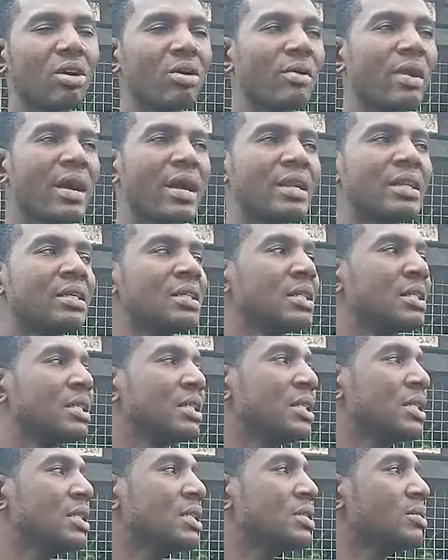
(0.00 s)
All right.
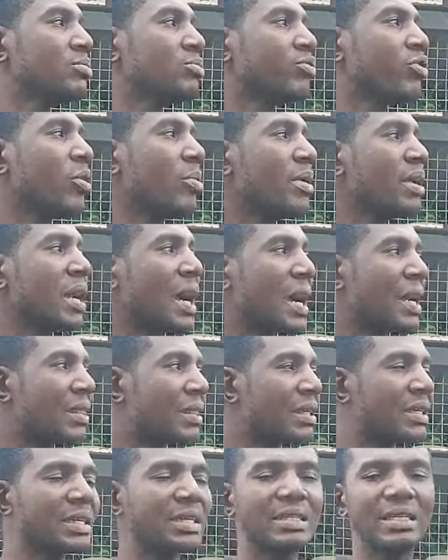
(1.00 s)
For me, I
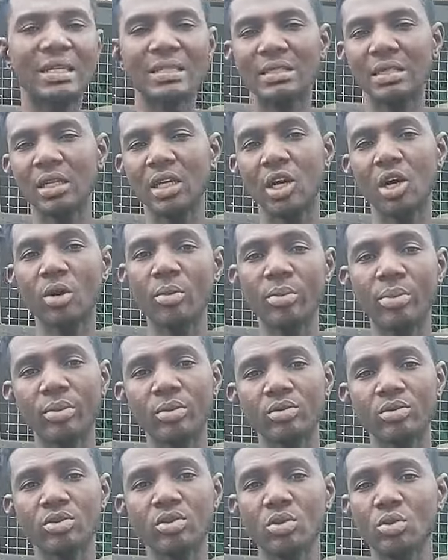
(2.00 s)
think it doesn't help.
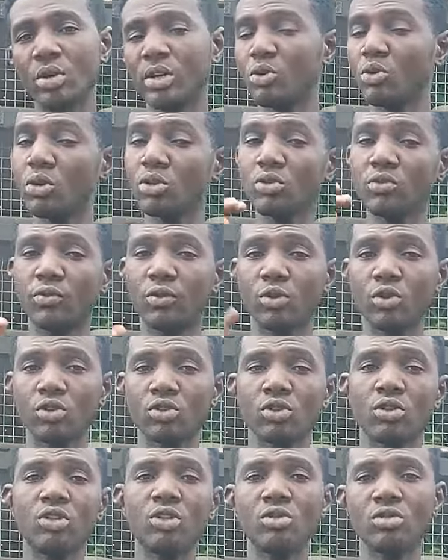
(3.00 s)
So when you want to
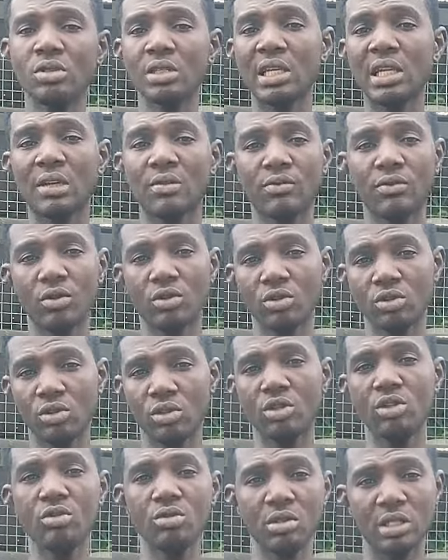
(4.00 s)
focus on New Zealand, focus
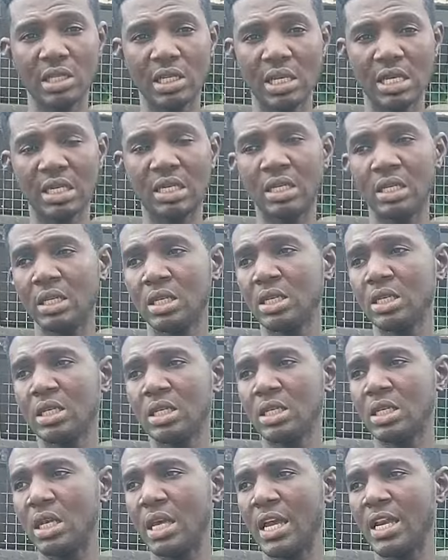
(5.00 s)
on New Zealand.
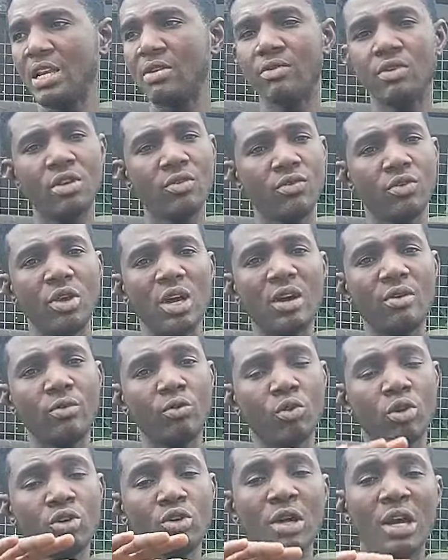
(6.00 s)
And even if you have
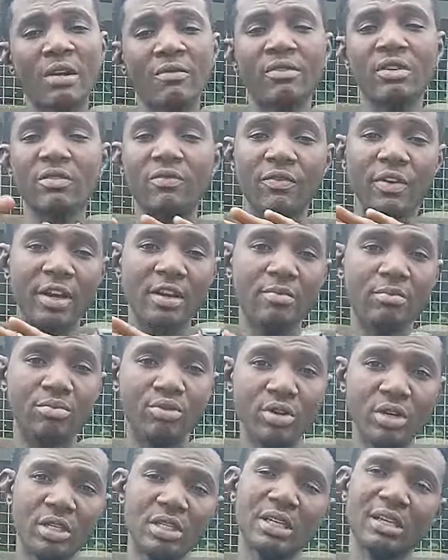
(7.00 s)
one have different
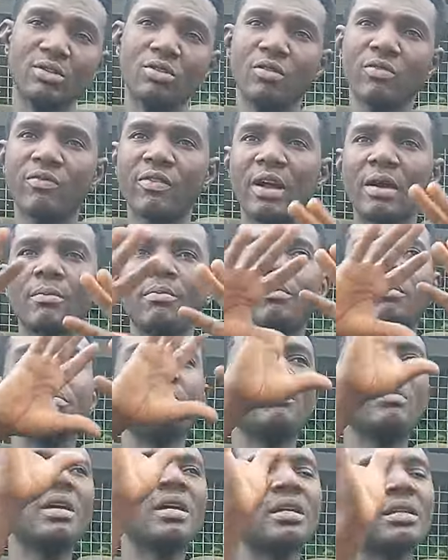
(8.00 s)
breeds at your farm,
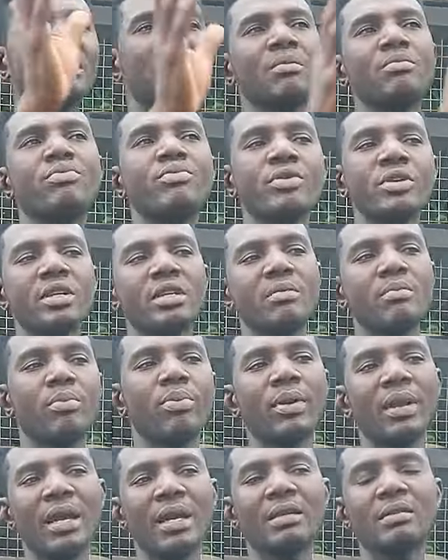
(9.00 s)
make the breeding
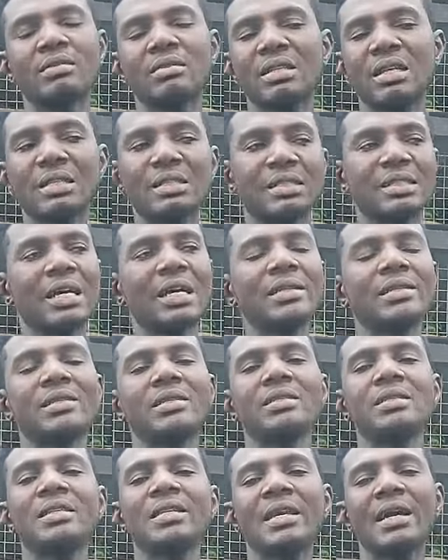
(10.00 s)
plan such that
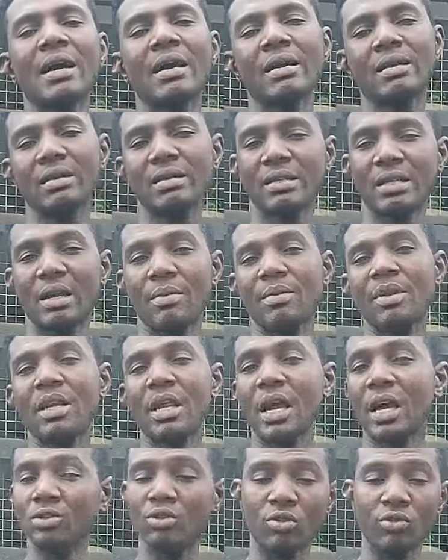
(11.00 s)
they are coming
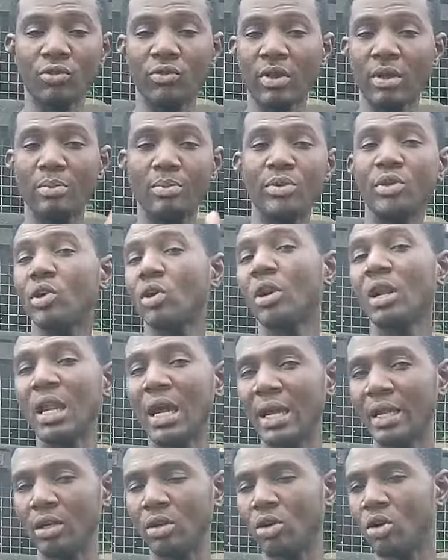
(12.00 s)
out of a pure
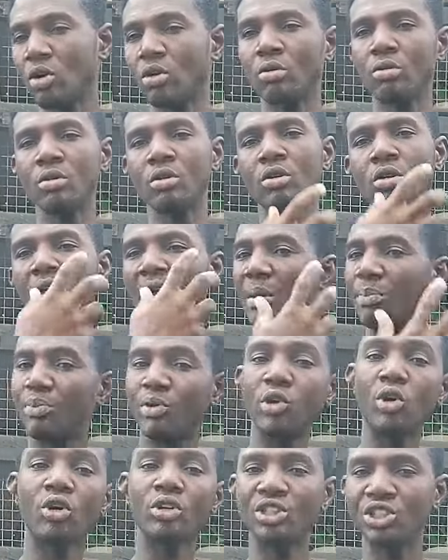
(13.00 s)
line or a
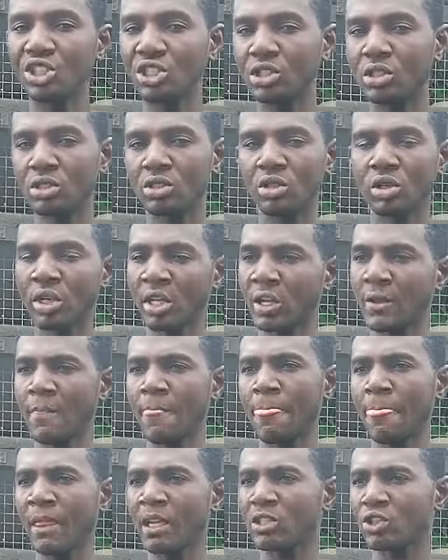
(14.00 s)
pure genes. Okay.
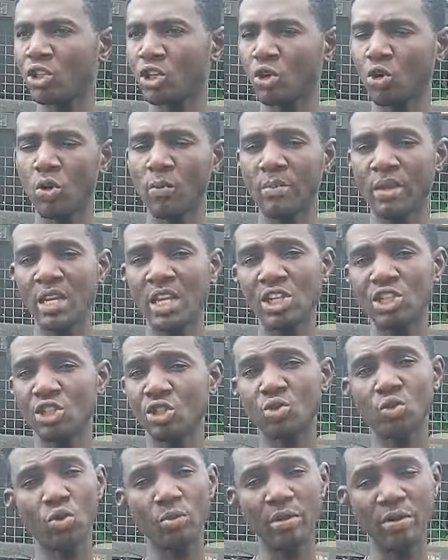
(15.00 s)
So the
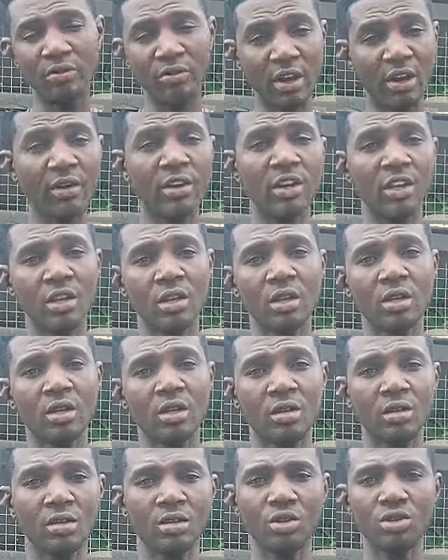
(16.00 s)
combination will be very,
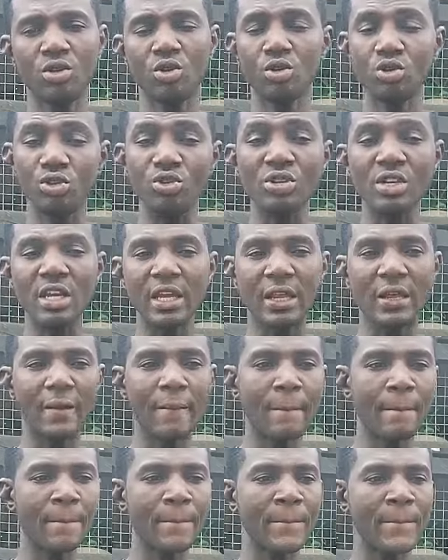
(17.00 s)
you know, unique.
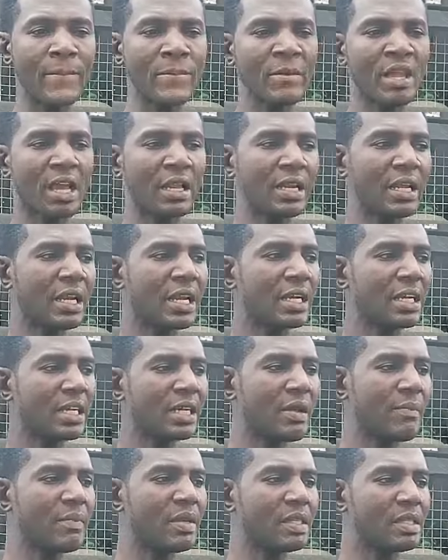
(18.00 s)
Then
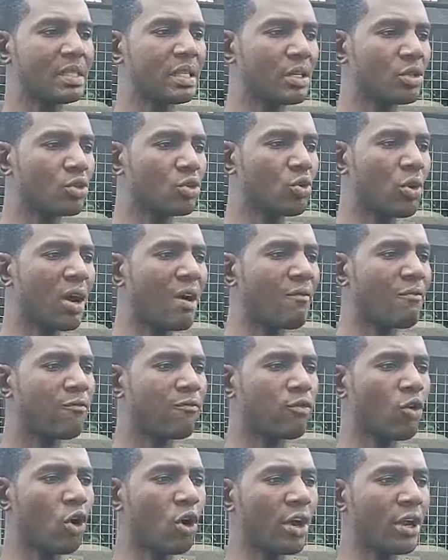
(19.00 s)
another mistake to
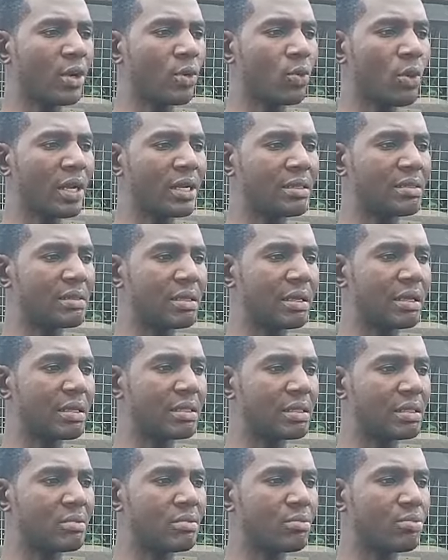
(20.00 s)
avoid when
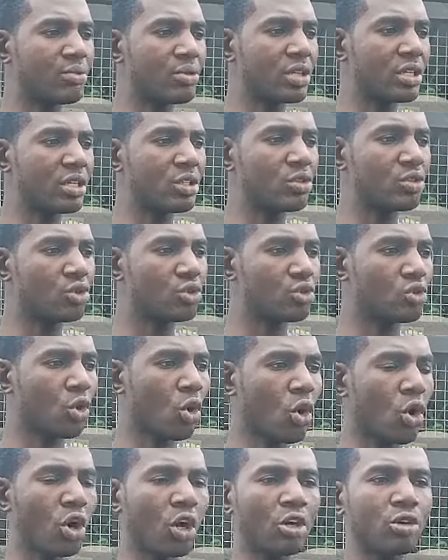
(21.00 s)
selecting breeding
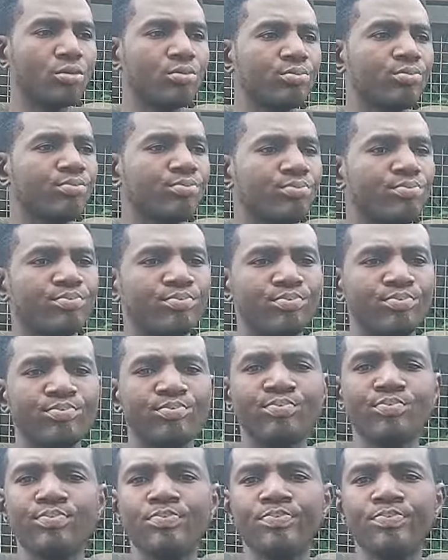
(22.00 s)
stock. Hmm